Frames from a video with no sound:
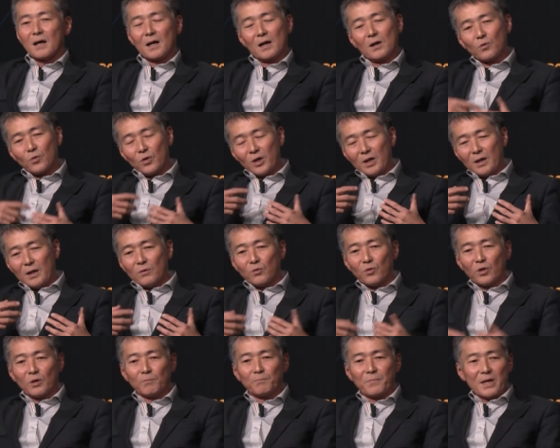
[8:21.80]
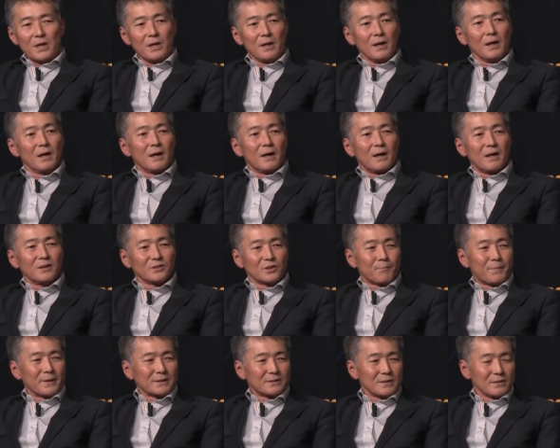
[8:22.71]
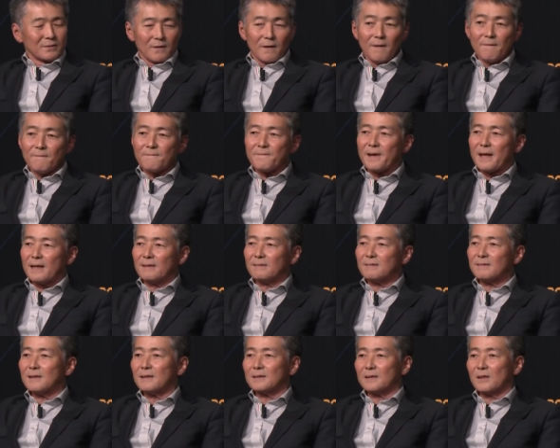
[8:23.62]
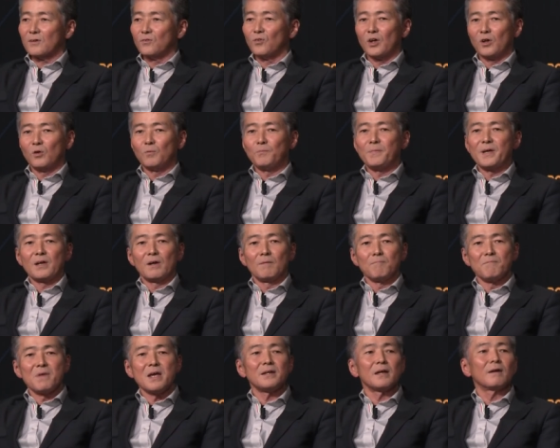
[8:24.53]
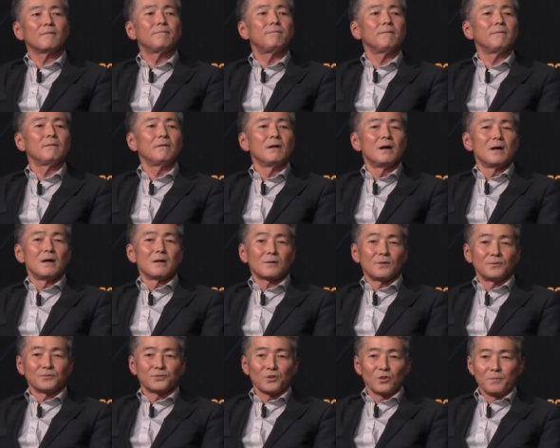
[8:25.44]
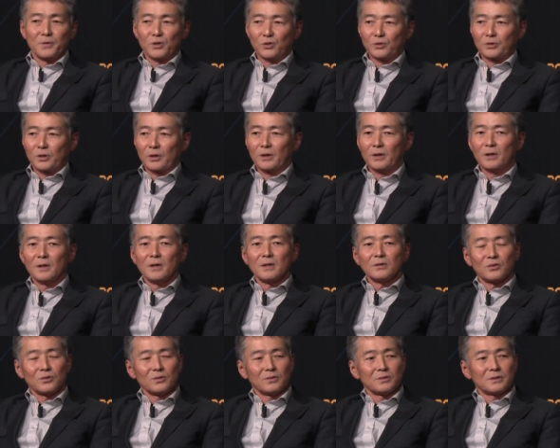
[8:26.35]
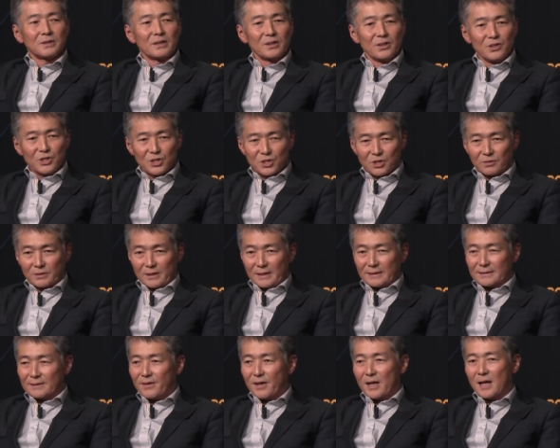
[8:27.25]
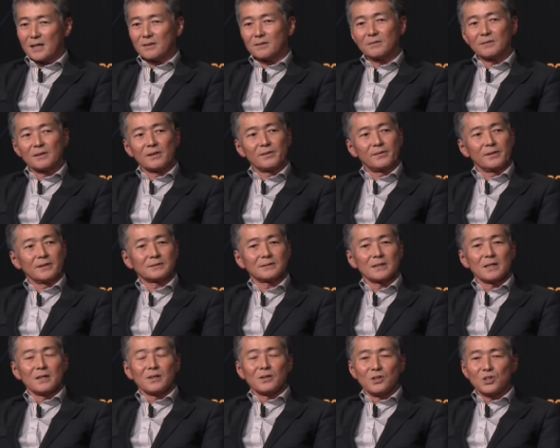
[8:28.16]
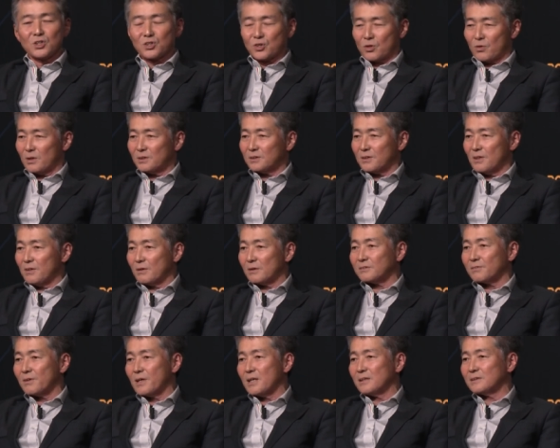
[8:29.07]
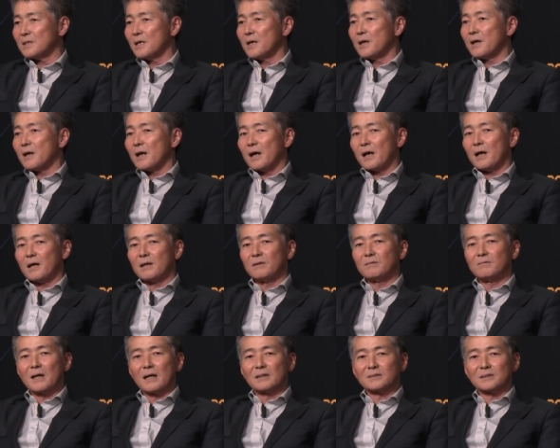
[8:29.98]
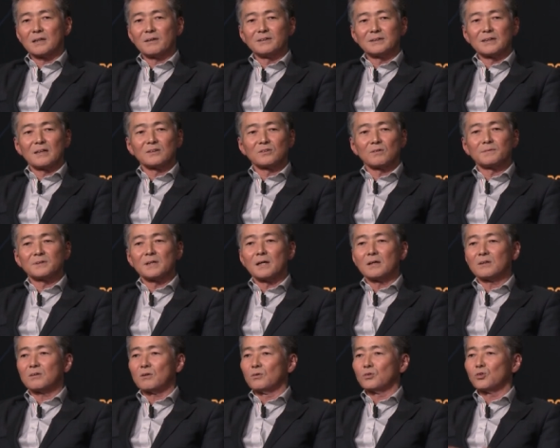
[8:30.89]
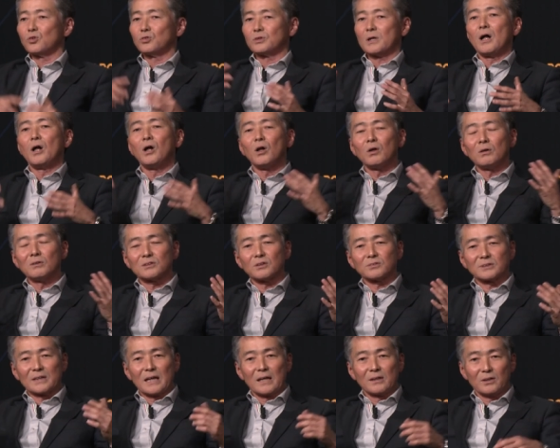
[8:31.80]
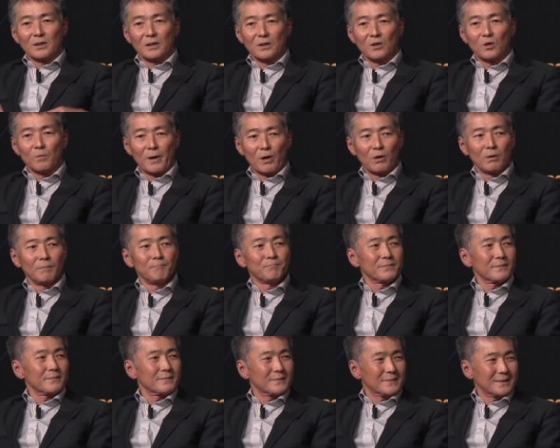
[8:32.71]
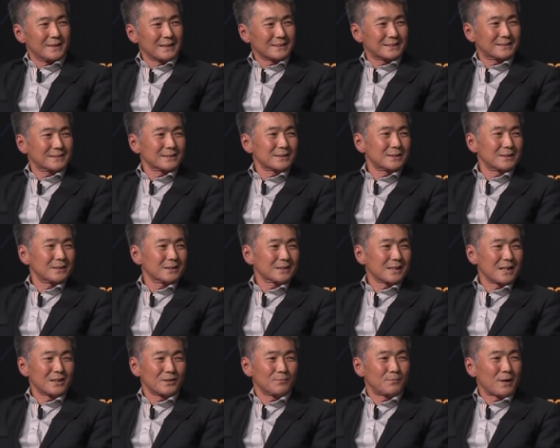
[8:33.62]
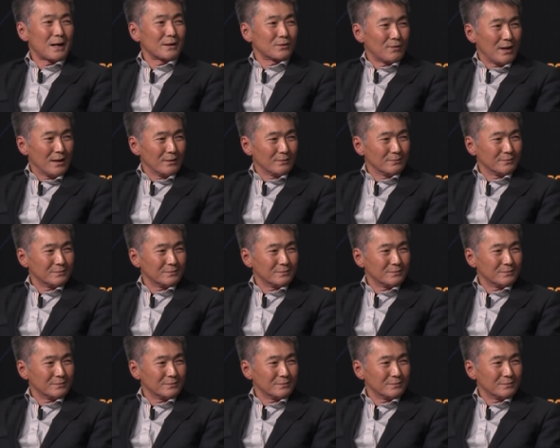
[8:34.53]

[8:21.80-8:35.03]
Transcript: we will be 100% confident that we will be a meaningful contributor to the insurtech-related areas, insurance industries, and as a result of that, to the whole society overall. That's the kind of background